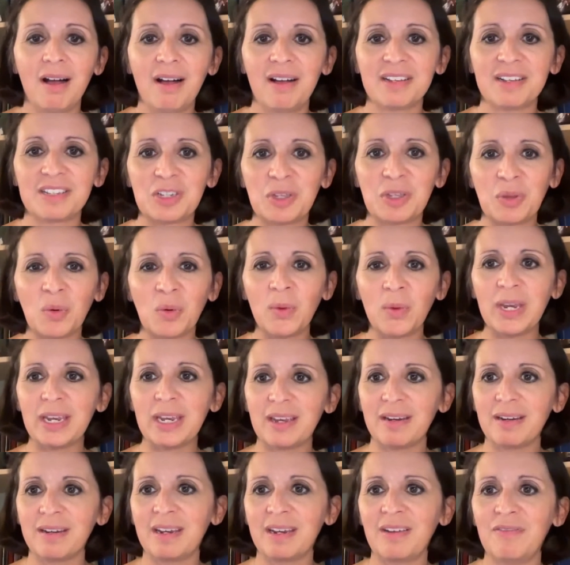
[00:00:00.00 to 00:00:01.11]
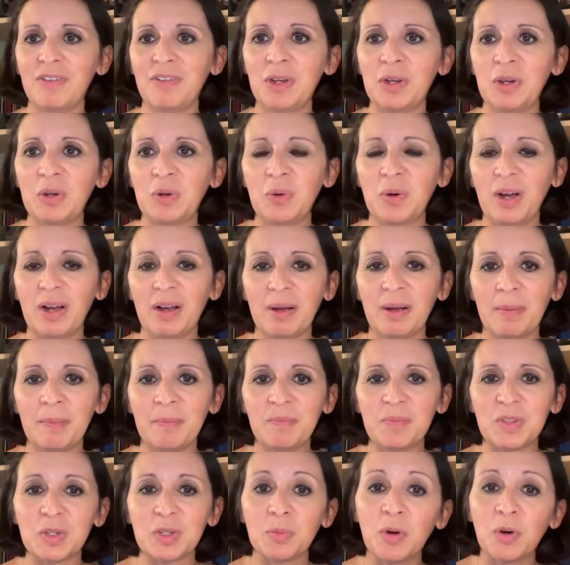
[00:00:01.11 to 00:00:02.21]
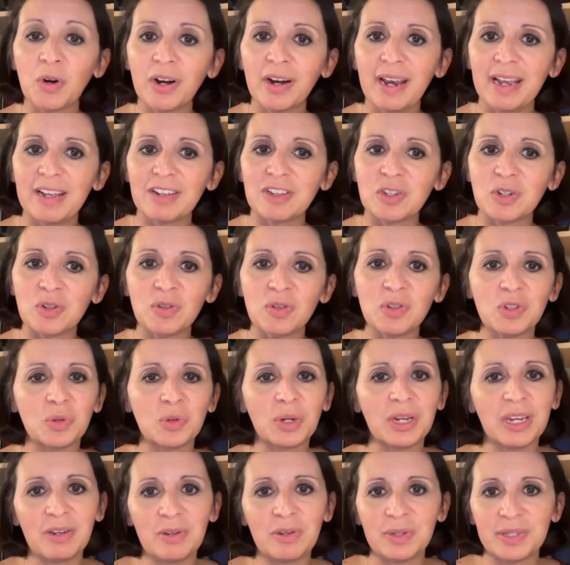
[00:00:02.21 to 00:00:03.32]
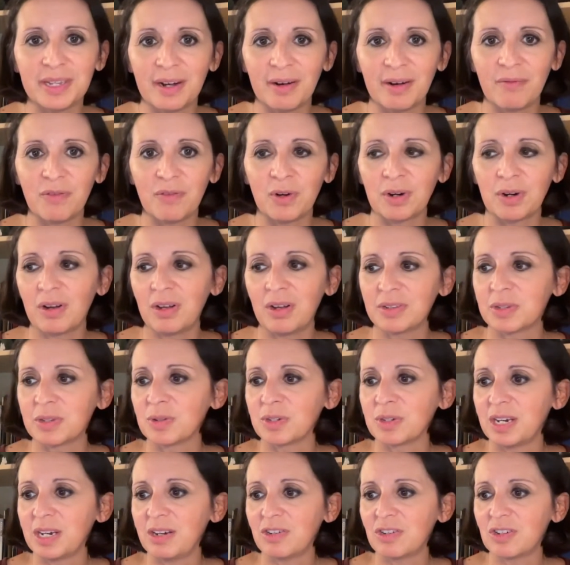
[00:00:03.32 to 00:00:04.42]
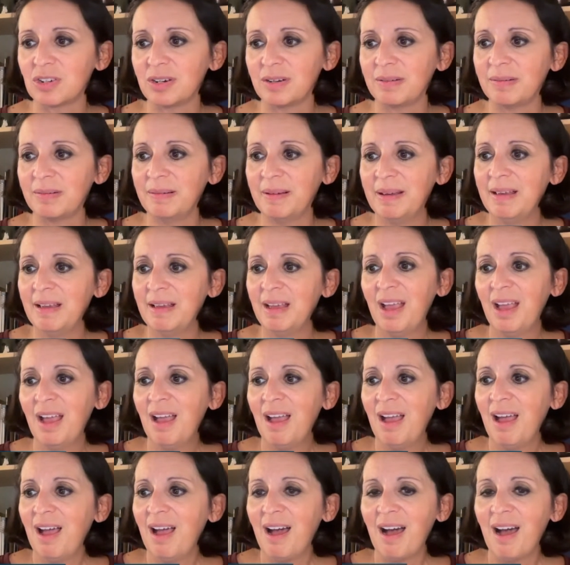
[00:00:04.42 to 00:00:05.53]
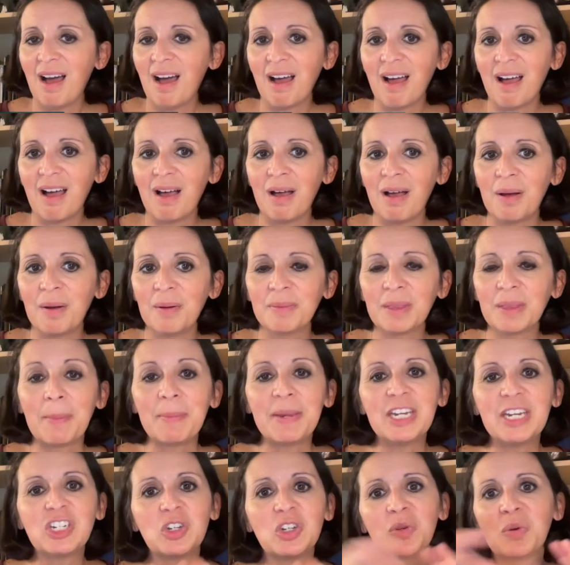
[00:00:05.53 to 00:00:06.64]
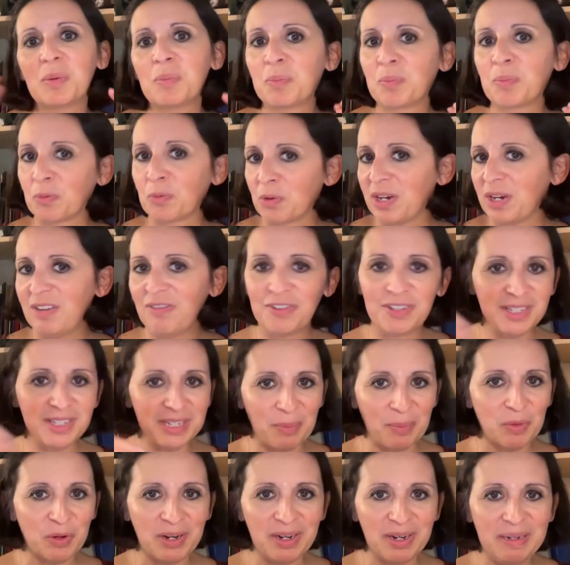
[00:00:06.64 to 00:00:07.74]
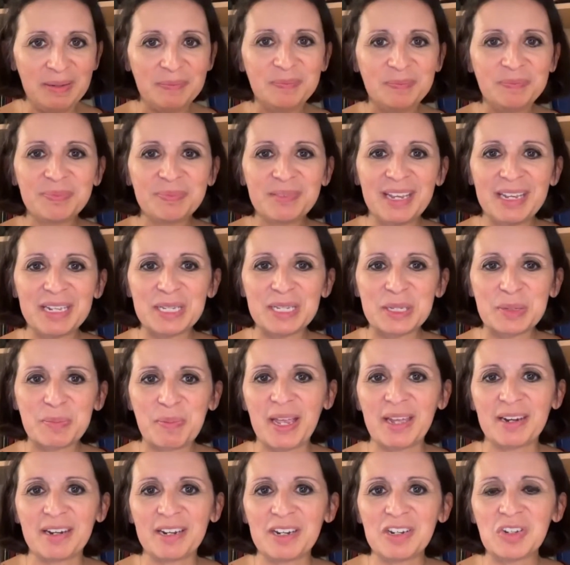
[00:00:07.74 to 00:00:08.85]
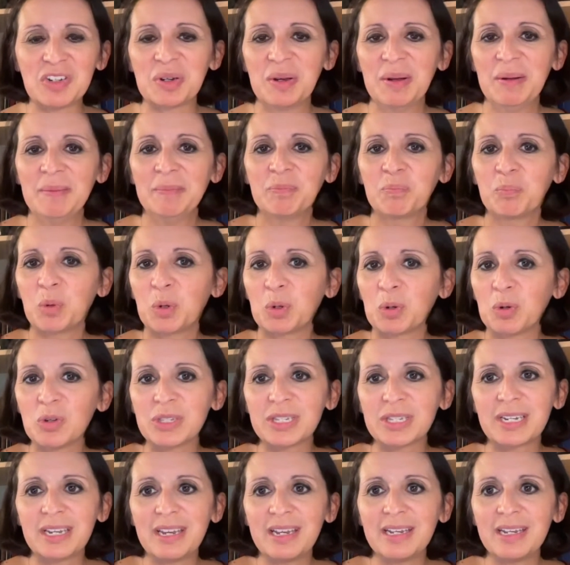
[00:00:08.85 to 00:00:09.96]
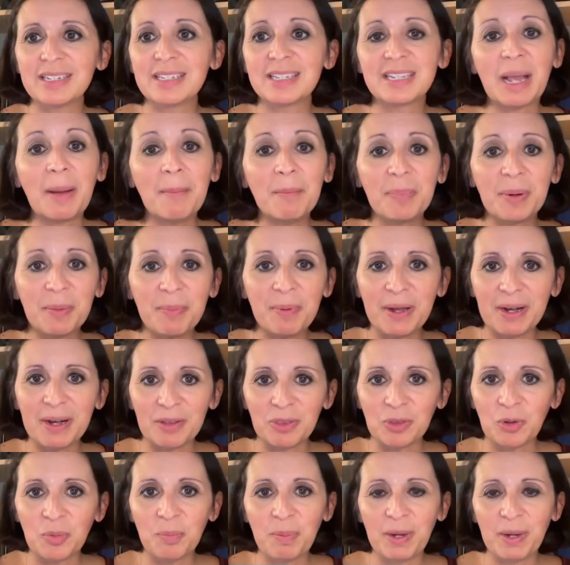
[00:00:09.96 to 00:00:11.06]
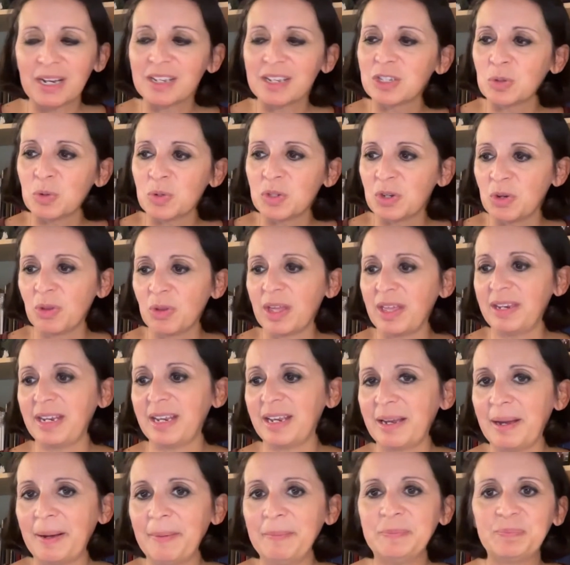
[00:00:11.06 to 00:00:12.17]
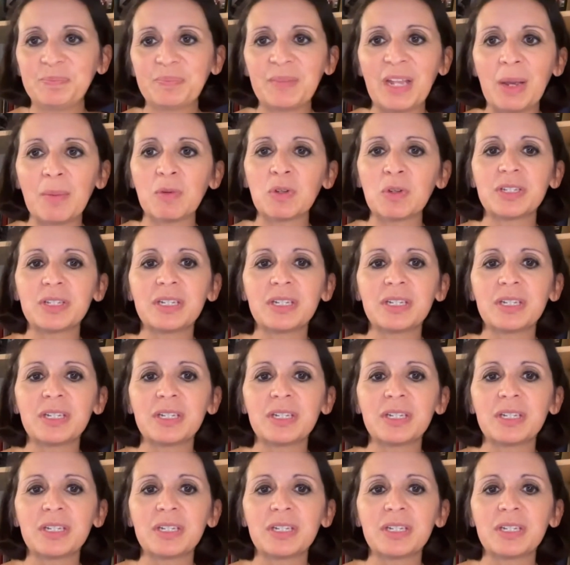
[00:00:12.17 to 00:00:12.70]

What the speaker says: so that we can give you some more answers or get you set up for a consultation. Let me do a brief summary in Spanish. Por los que están preparando para su ciudadanía, hemos